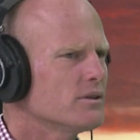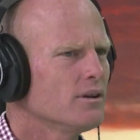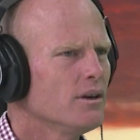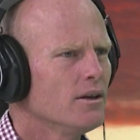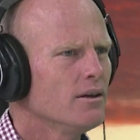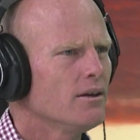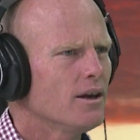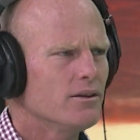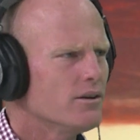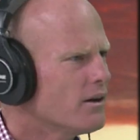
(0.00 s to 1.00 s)
and
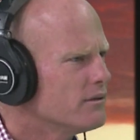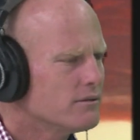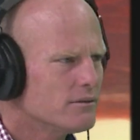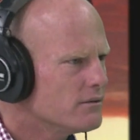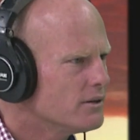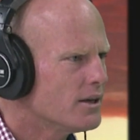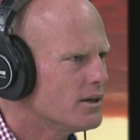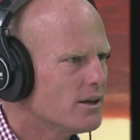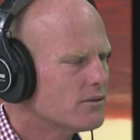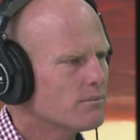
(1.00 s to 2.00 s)
you don't,
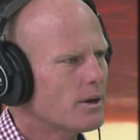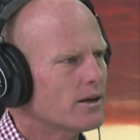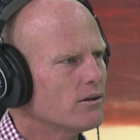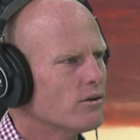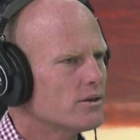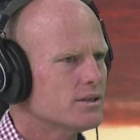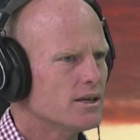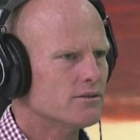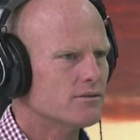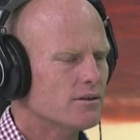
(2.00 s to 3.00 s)
it doesn't make a lot of
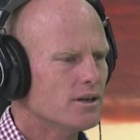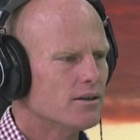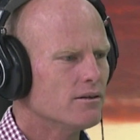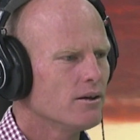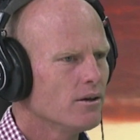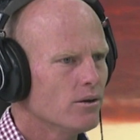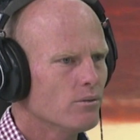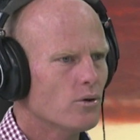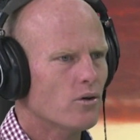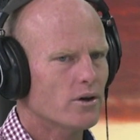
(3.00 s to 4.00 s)
sense. And then
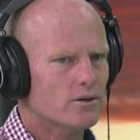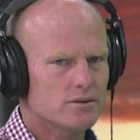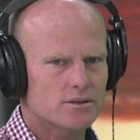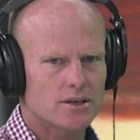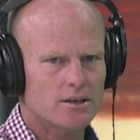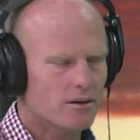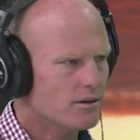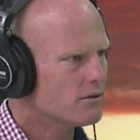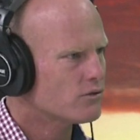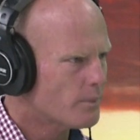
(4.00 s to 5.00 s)
when I could see
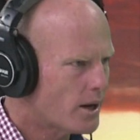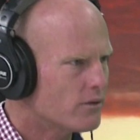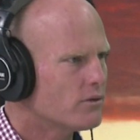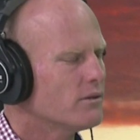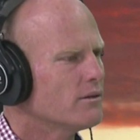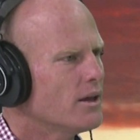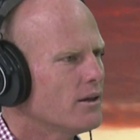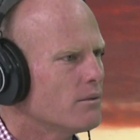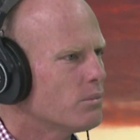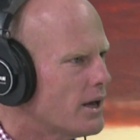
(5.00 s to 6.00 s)
the smoke and
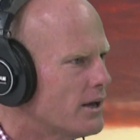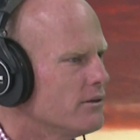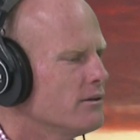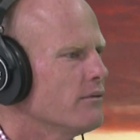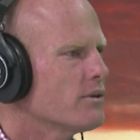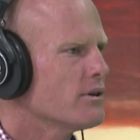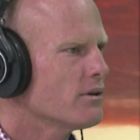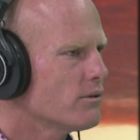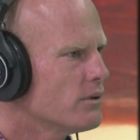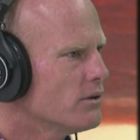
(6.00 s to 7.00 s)
the blood and
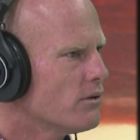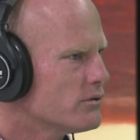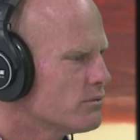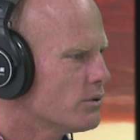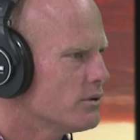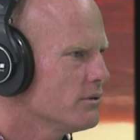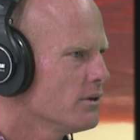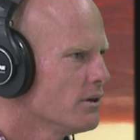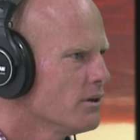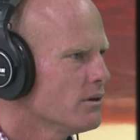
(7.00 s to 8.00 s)
everything, I realised what
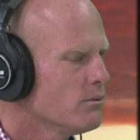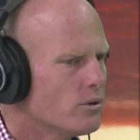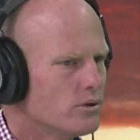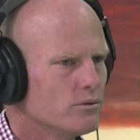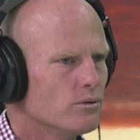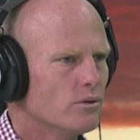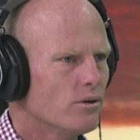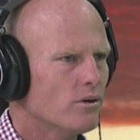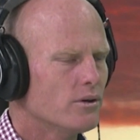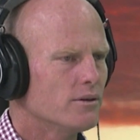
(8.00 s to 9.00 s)
had gone
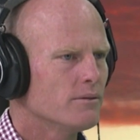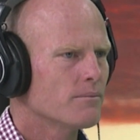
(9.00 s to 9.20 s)
on.